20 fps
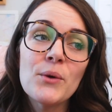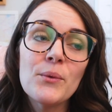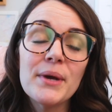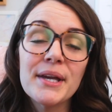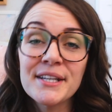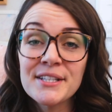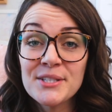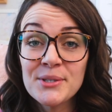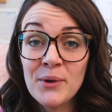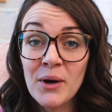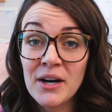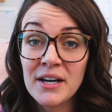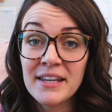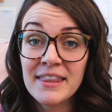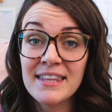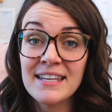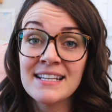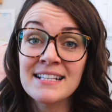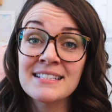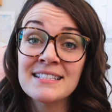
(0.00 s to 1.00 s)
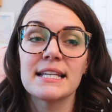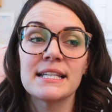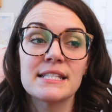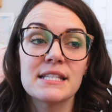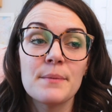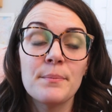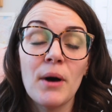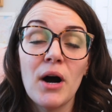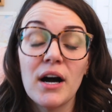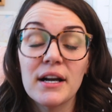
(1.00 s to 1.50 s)
We Can Do Hard Things is
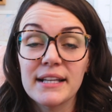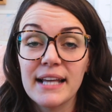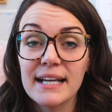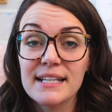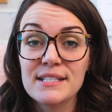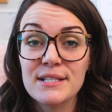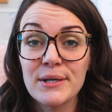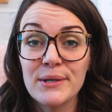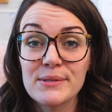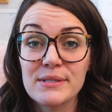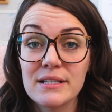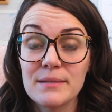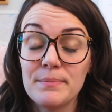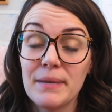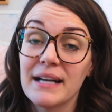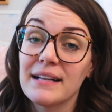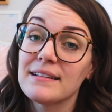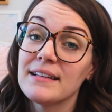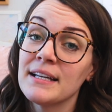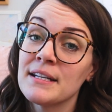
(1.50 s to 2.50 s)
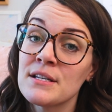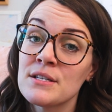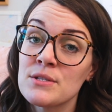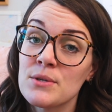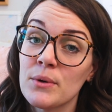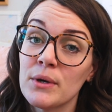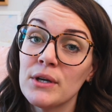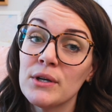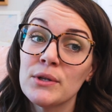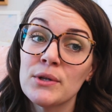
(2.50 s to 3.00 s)
a podcast hosted by Glennon
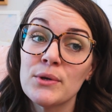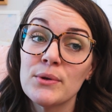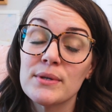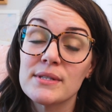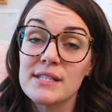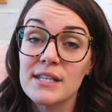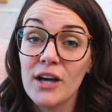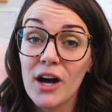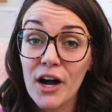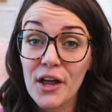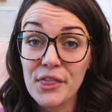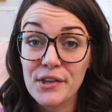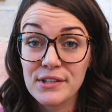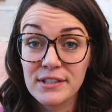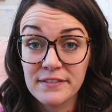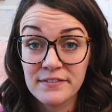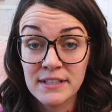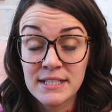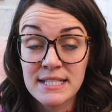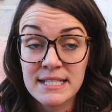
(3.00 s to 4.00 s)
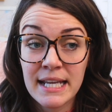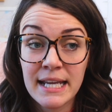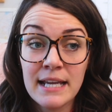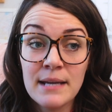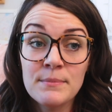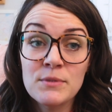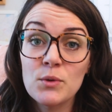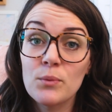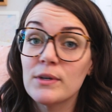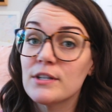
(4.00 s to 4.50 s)
Doyle, who's the author of
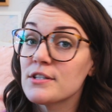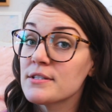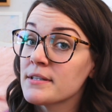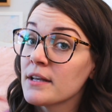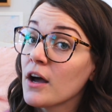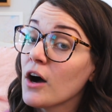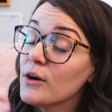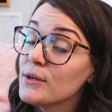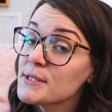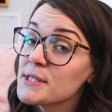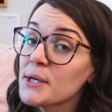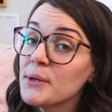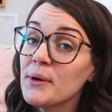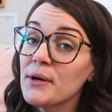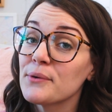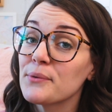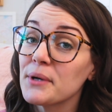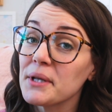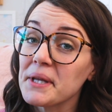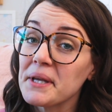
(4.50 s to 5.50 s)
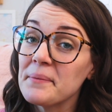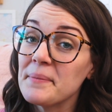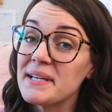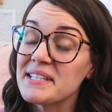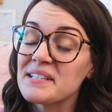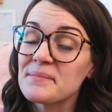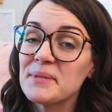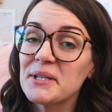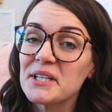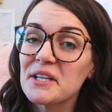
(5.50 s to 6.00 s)
Untamed, which is also a really
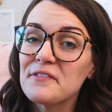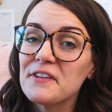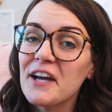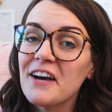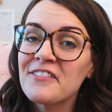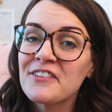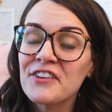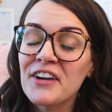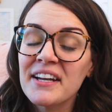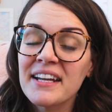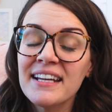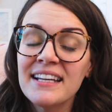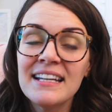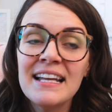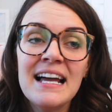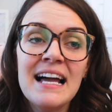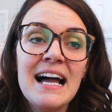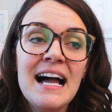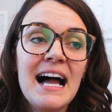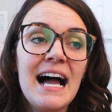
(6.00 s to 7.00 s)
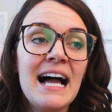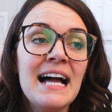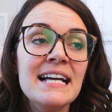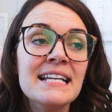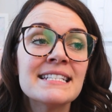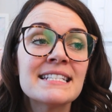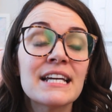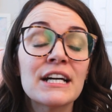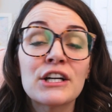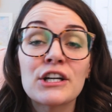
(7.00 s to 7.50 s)
amazing book if you haven't read it,
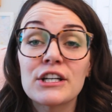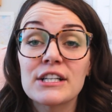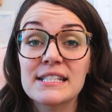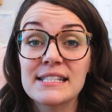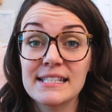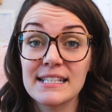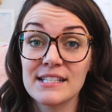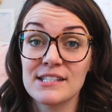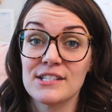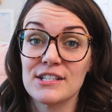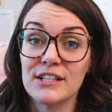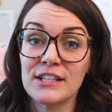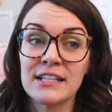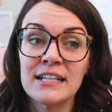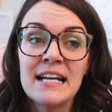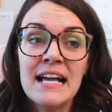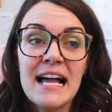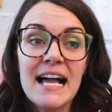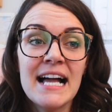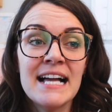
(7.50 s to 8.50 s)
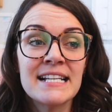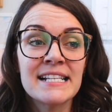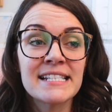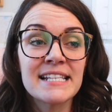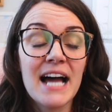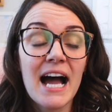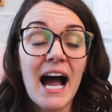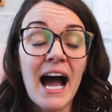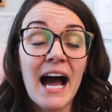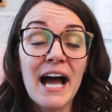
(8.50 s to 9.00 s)
and her sister.
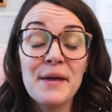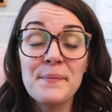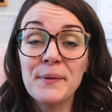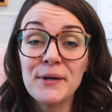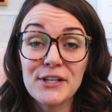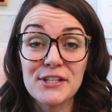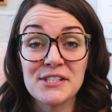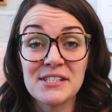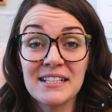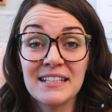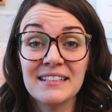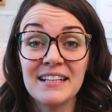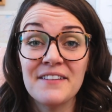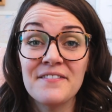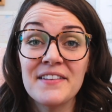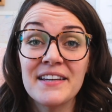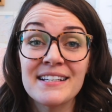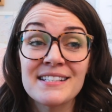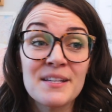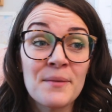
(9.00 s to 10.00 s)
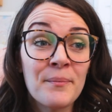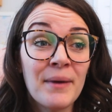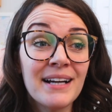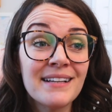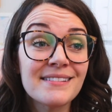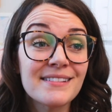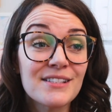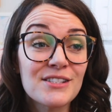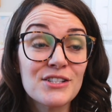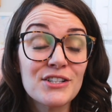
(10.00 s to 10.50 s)
And I personally love this. My
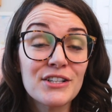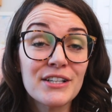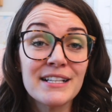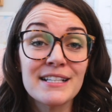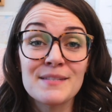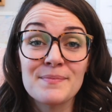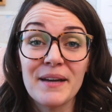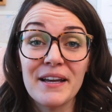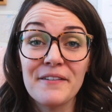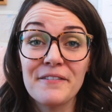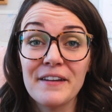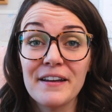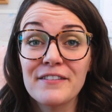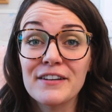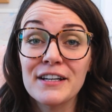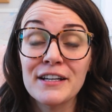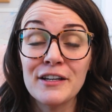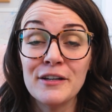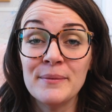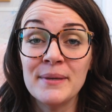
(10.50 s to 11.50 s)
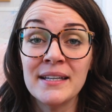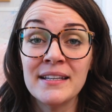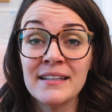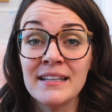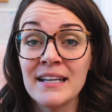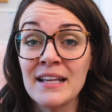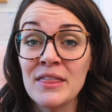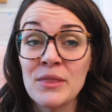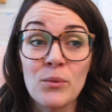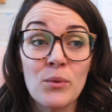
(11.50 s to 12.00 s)
sister is my favorite human
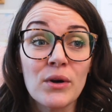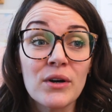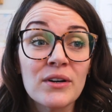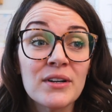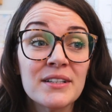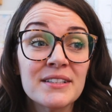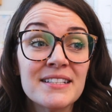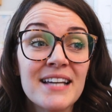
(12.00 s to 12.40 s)
in the world.